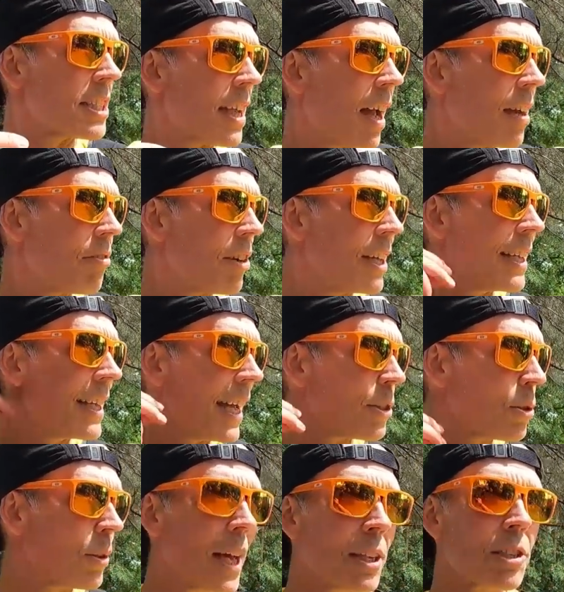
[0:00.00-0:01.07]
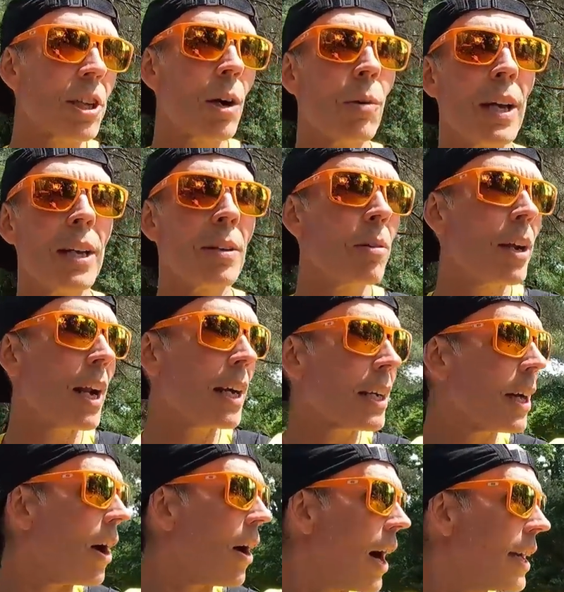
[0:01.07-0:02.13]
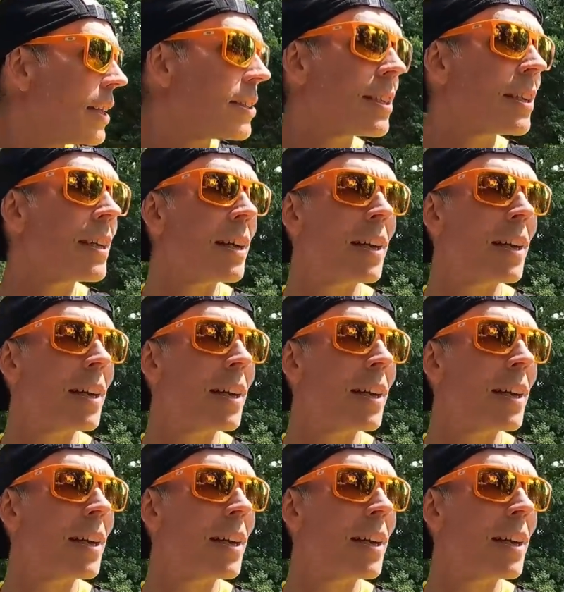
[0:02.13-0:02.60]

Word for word: and savoury, gets all that salt in. Well done guys.